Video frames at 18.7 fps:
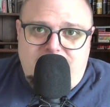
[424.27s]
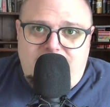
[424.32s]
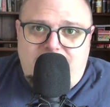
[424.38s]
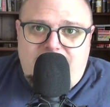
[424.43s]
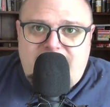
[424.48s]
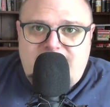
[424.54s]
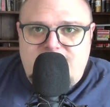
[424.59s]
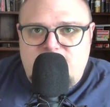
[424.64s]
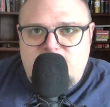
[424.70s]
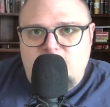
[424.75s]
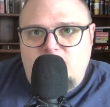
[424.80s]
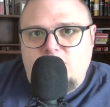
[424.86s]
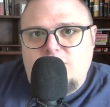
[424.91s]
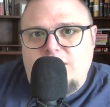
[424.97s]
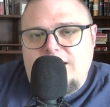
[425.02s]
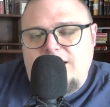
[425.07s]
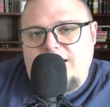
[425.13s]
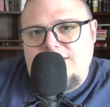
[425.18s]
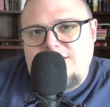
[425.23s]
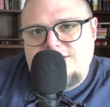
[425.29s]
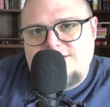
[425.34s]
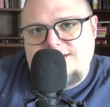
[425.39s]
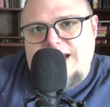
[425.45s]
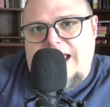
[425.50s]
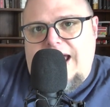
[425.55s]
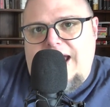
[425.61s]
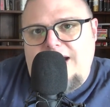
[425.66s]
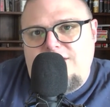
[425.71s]
And so there's an
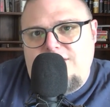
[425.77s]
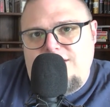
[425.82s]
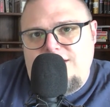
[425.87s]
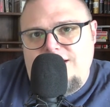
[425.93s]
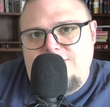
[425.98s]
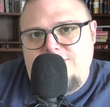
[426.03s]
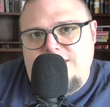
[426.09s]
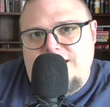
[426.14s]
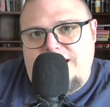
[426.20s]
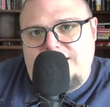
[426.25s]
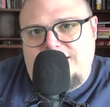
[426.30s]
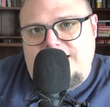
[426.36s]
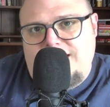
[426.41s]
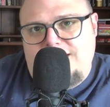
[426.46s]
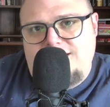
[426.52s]
acronym that I'd like